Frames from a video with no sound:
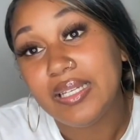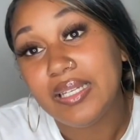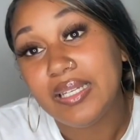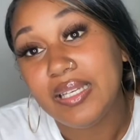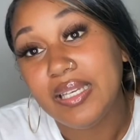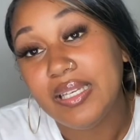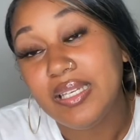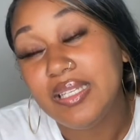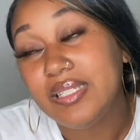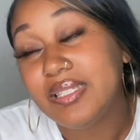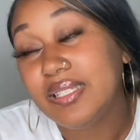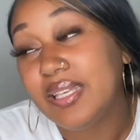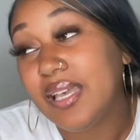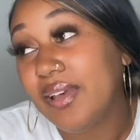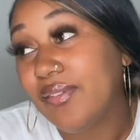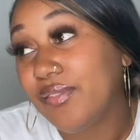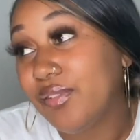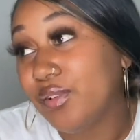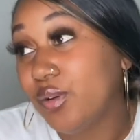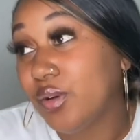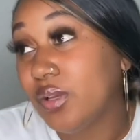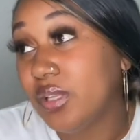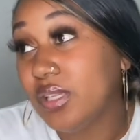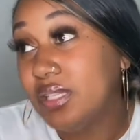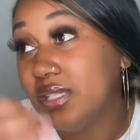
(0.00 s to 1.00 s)
He's
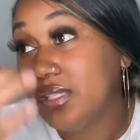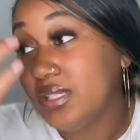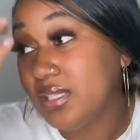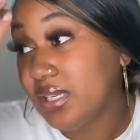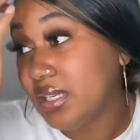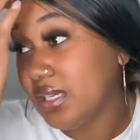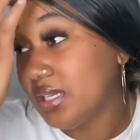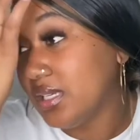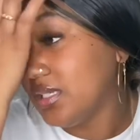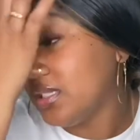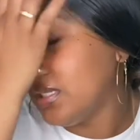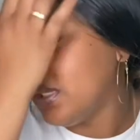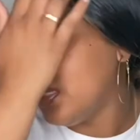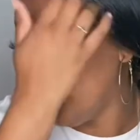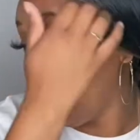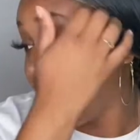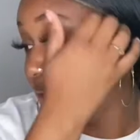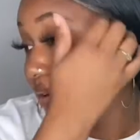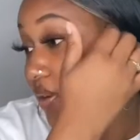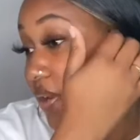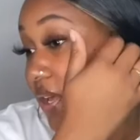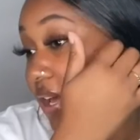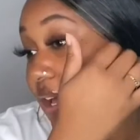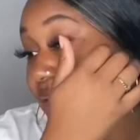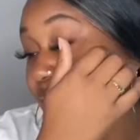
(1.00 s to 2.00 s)
having all these kids. They're
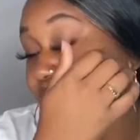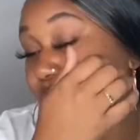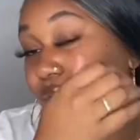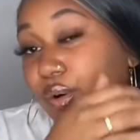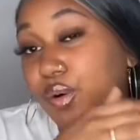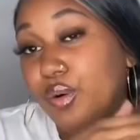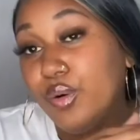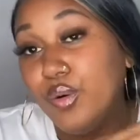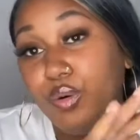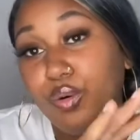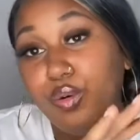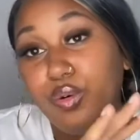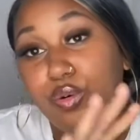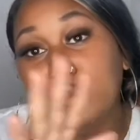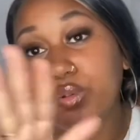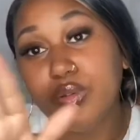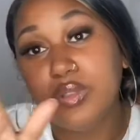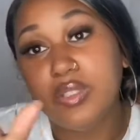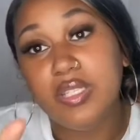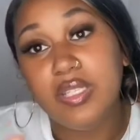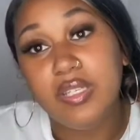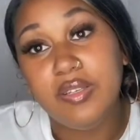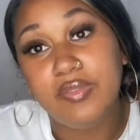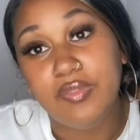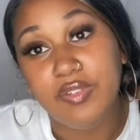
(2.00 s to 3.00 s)
gonna have a whole
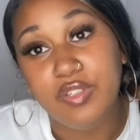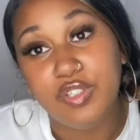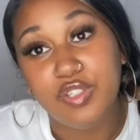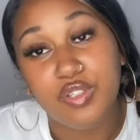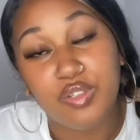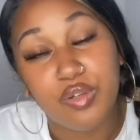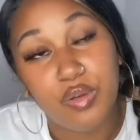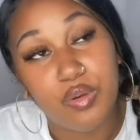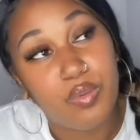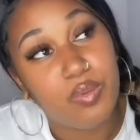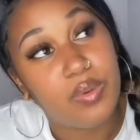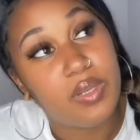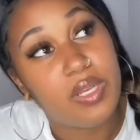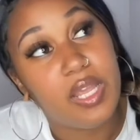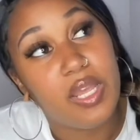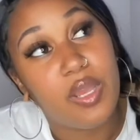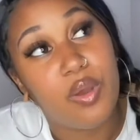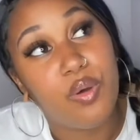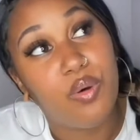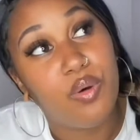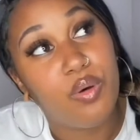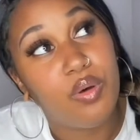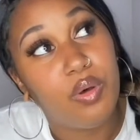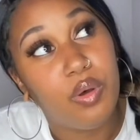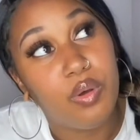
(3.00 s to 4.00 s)
T V show when they
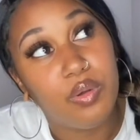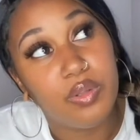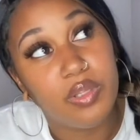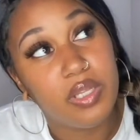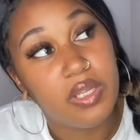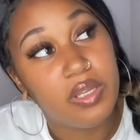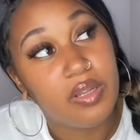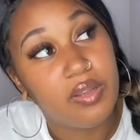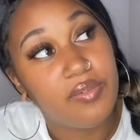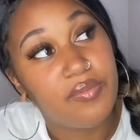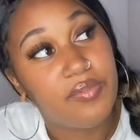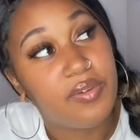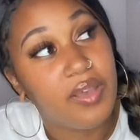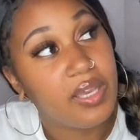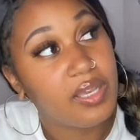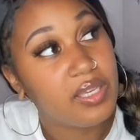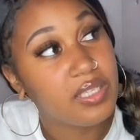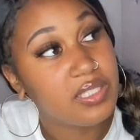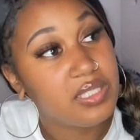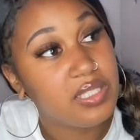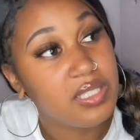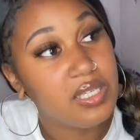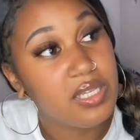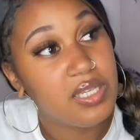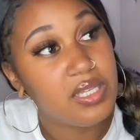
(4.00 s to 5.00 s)
all old enough. I can
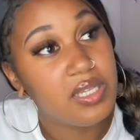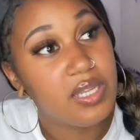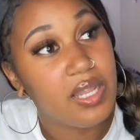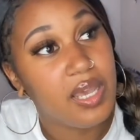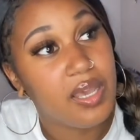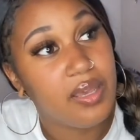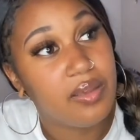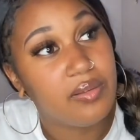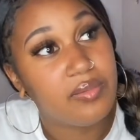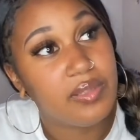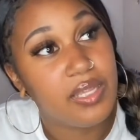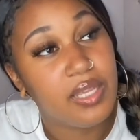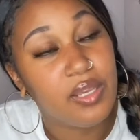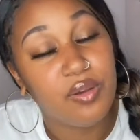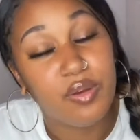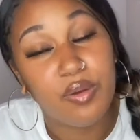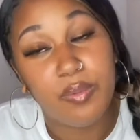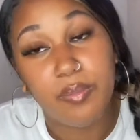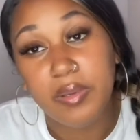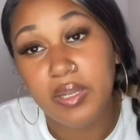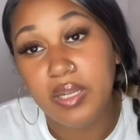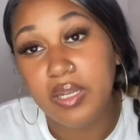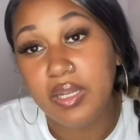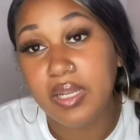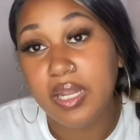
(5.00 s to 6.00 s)
see it now. They're
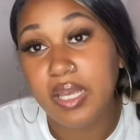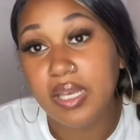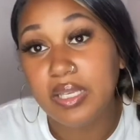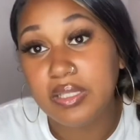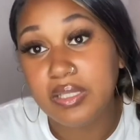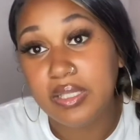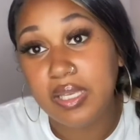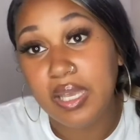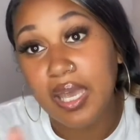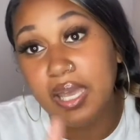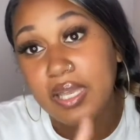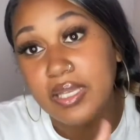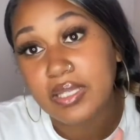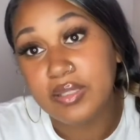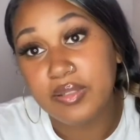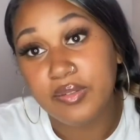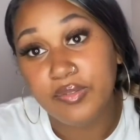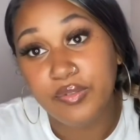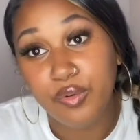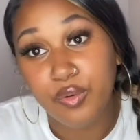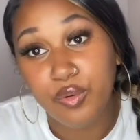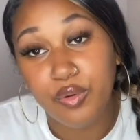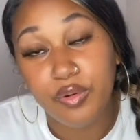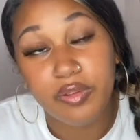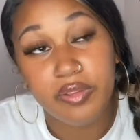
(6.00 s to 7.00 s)
gonna be the next cast
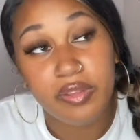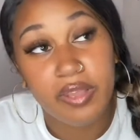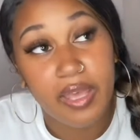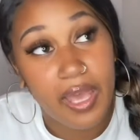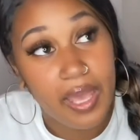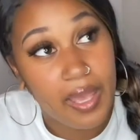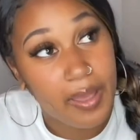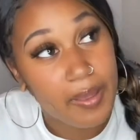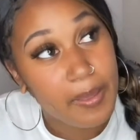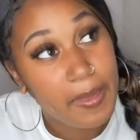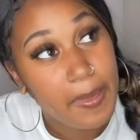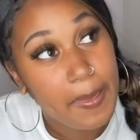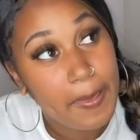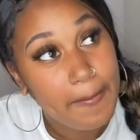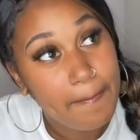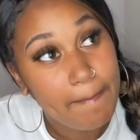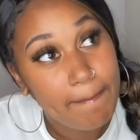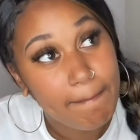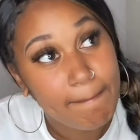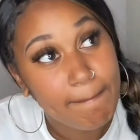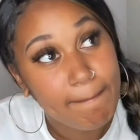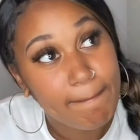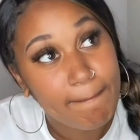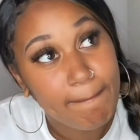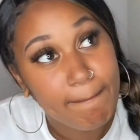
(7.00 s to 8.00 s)
of All That,
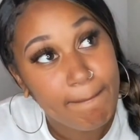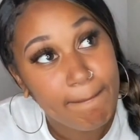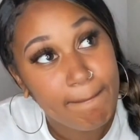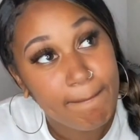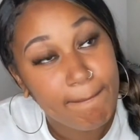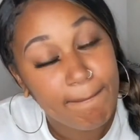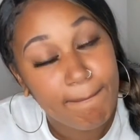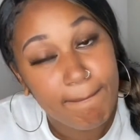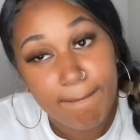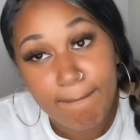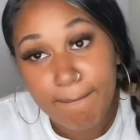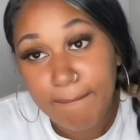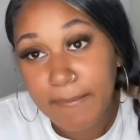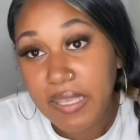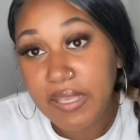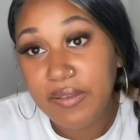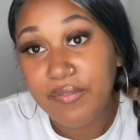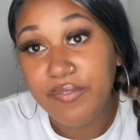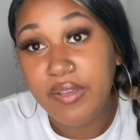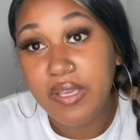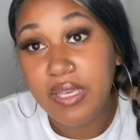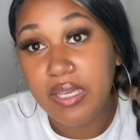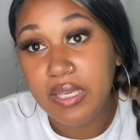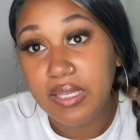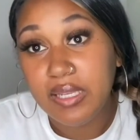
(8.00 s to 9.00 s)

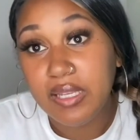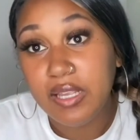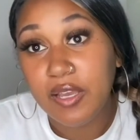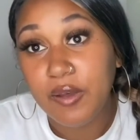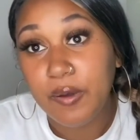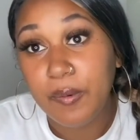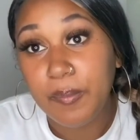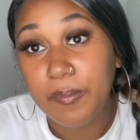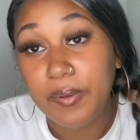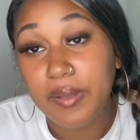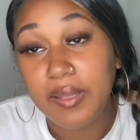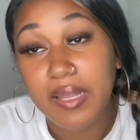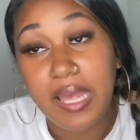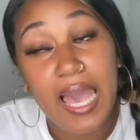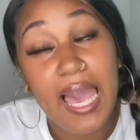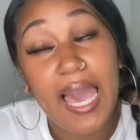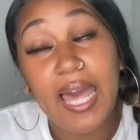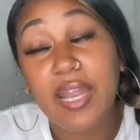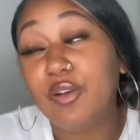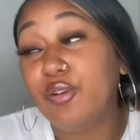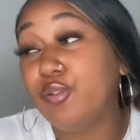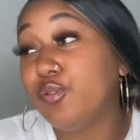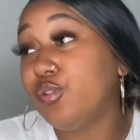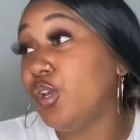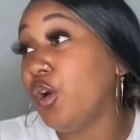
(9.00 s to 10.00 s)
if he can help it. I
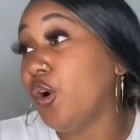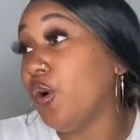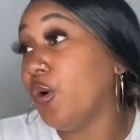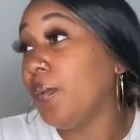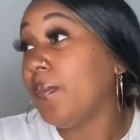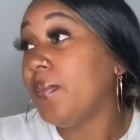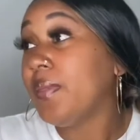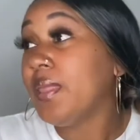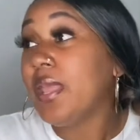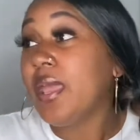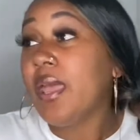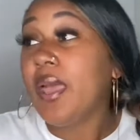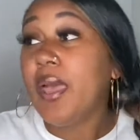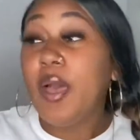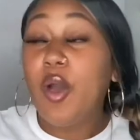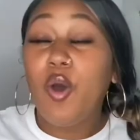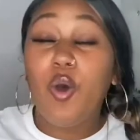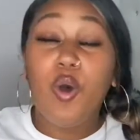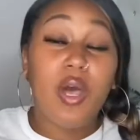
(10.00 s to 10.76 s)
don't know. All